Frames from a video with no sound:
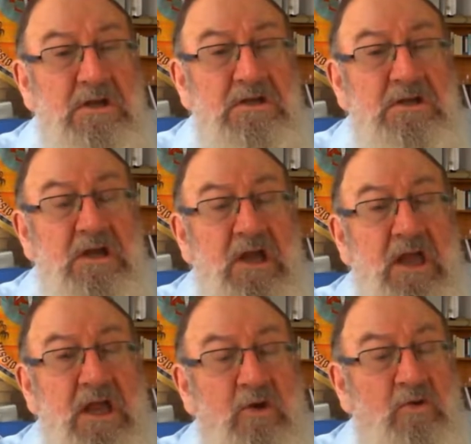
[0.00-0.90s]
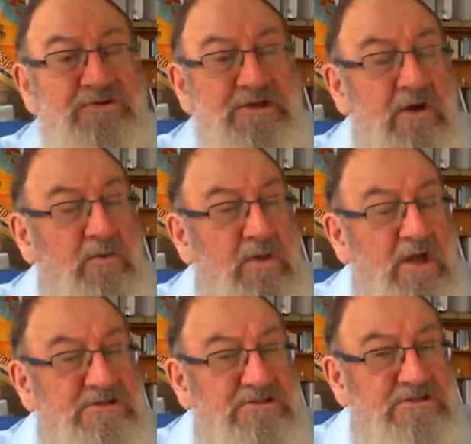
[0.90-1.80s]
And also
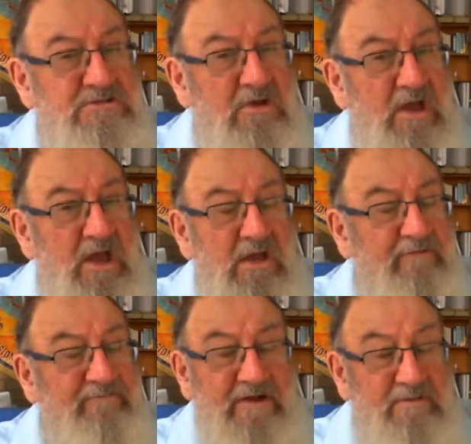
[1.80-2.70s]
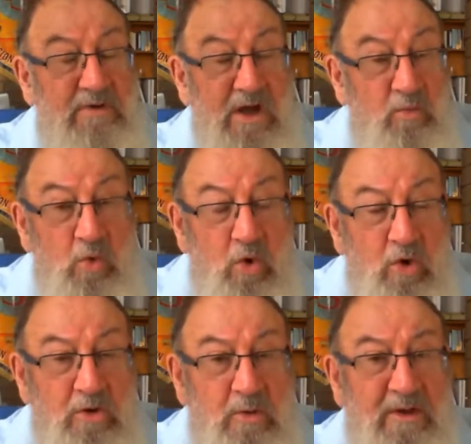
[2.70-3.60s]
those affected by war,
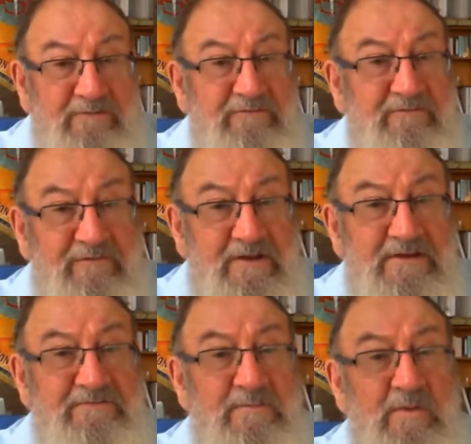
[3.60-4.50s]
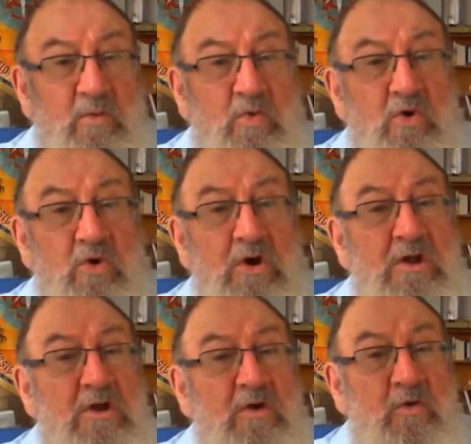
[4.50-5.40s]
who have to flee from the war
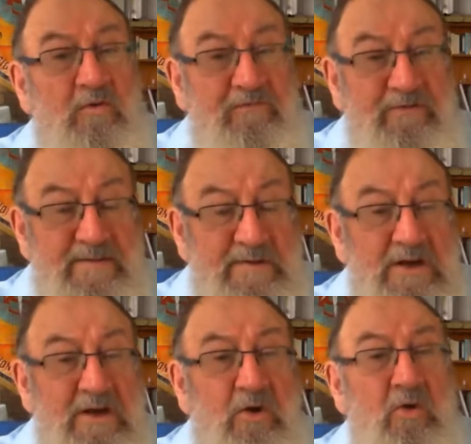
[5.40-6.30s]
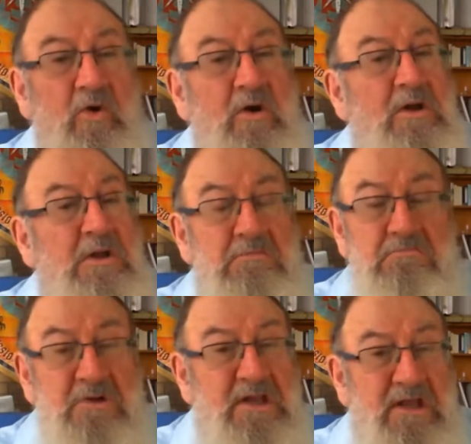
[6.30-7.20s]
or famine or
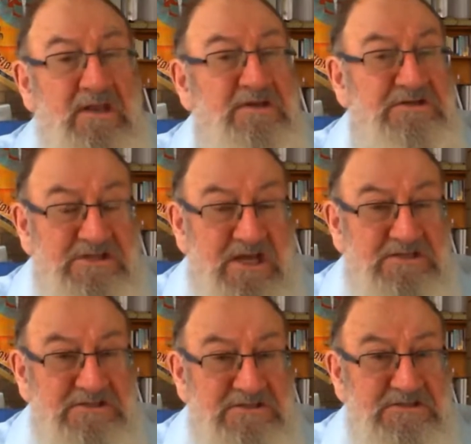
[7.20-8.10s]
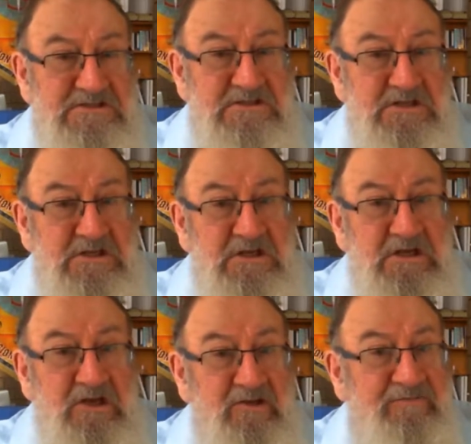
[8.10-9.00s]
many other disasters.
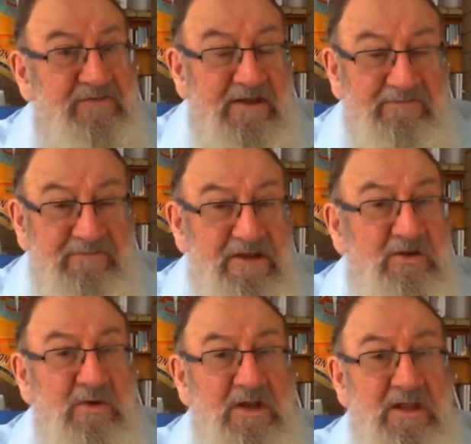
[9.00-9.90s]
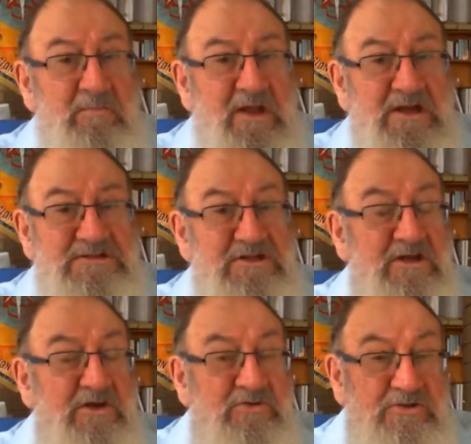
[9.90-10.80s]
And often they flee to another place, they'll
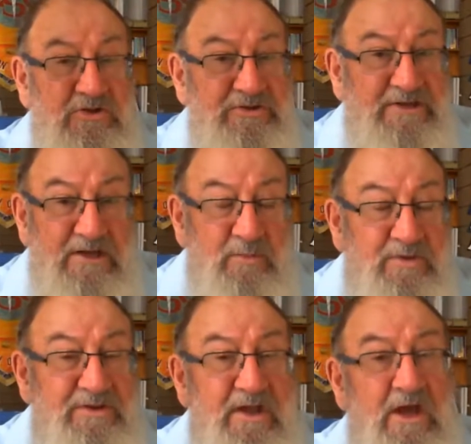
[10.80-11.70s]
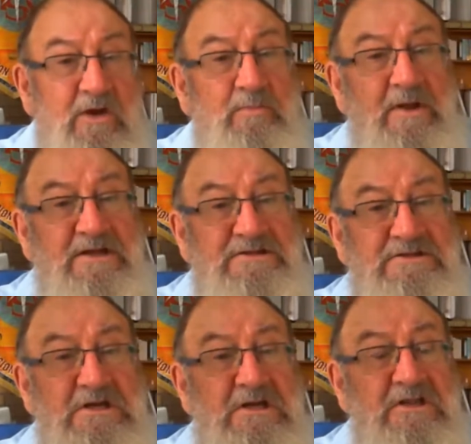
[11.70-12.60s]
lose contact with their home place,
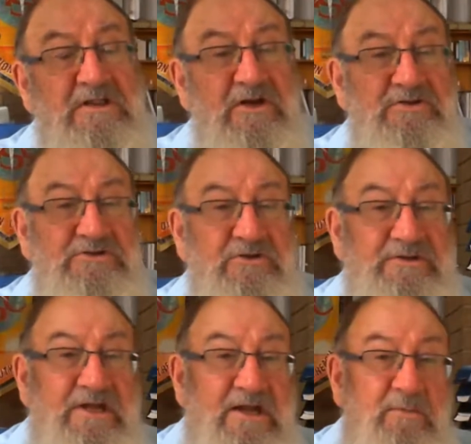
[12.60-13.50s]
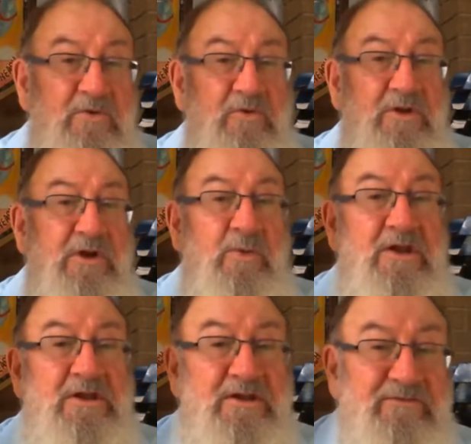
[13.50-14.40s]
they'll lose contact with all their
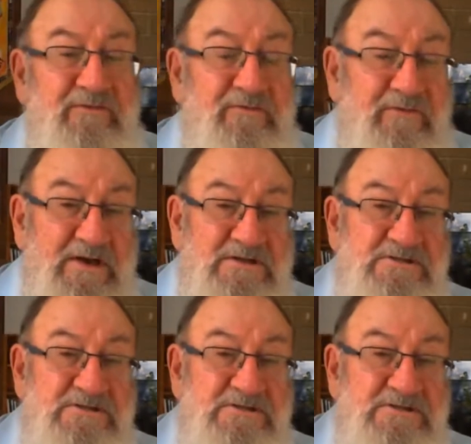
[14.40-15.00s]
relatives and friends,